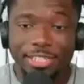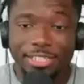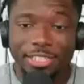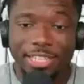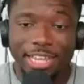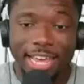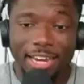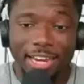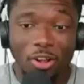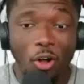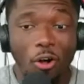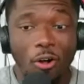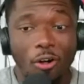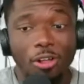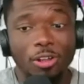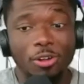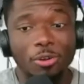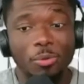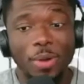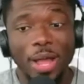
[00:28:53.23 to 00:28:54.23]
that all
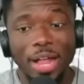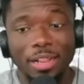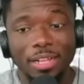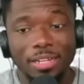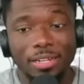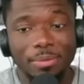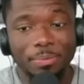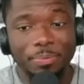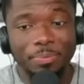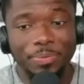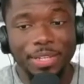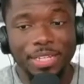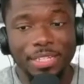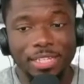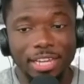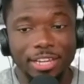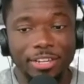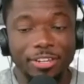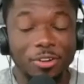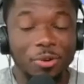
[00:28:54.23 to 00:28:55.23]
are welcome. It's
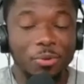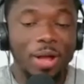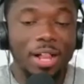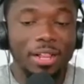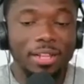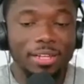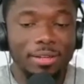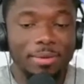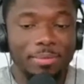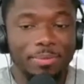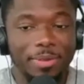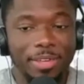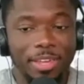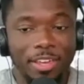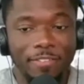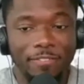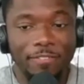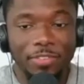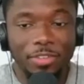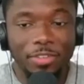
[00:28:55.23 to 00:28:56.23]
like you're welcome
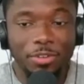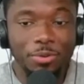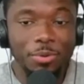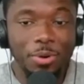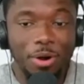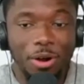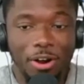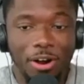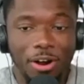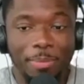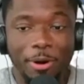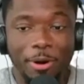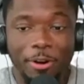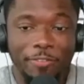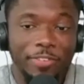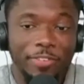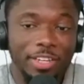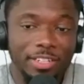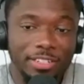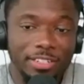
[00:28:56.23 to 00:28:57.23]
if you are
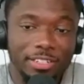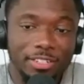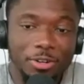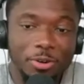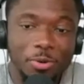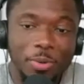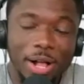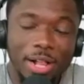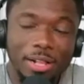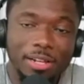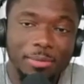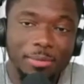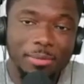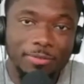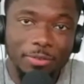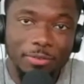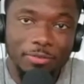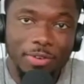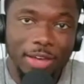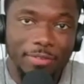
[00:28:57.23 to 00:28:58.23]
perfect. You're welcome if
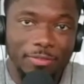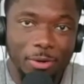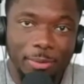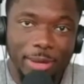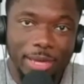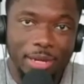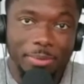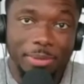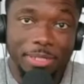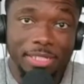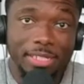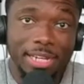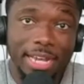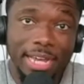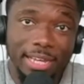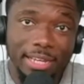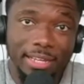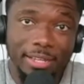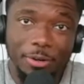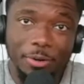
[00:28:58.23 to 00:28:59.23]
you've never made a mistake.
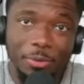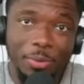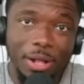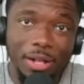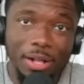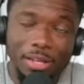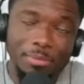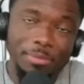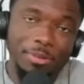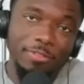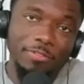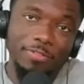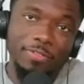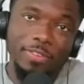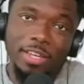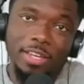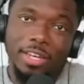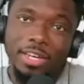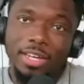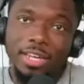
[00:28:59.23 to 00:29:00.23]
You're welcome if
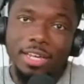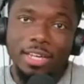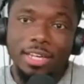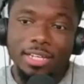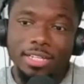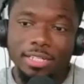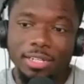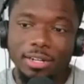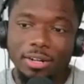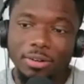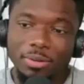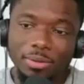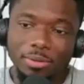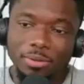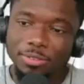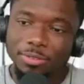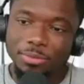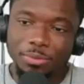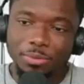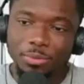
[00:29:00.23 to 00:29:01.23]
you know
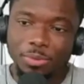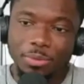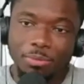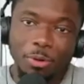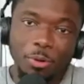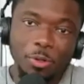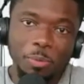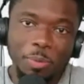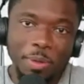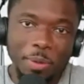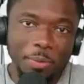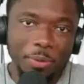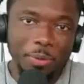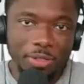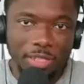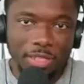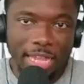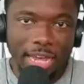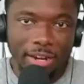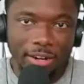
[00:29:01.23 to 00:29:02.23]
when most people
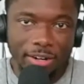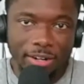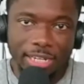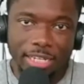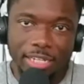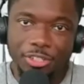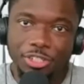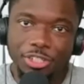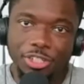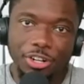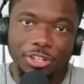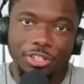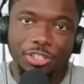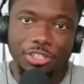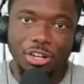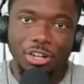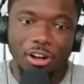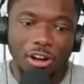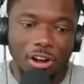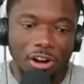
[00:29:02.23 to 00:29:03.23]
that are in church
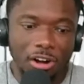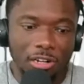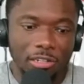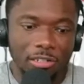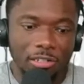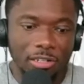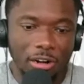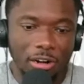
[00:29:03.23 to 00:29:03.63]
are are